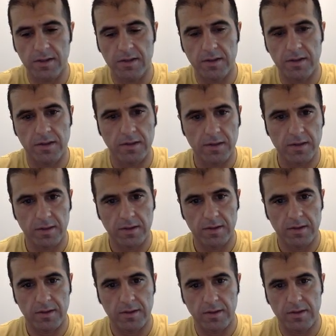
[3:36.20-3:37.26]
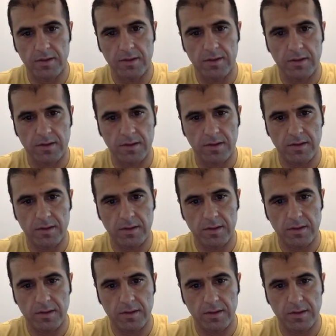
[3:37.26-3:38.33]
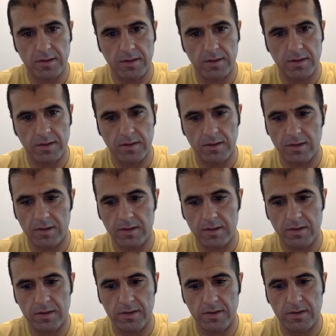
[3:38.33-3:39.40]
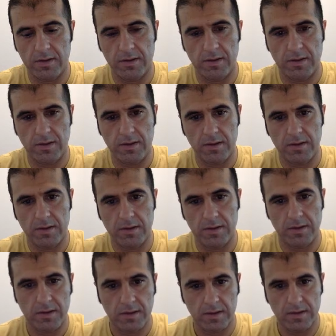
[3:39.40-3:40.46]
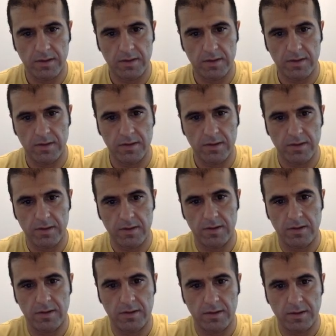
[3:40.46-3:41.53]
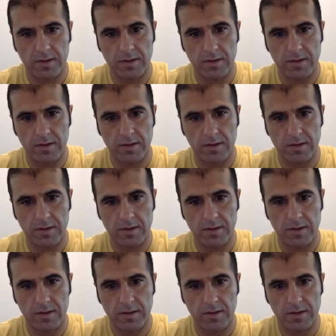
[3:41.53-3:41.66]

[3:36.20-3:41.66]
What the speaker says: Nothing is said.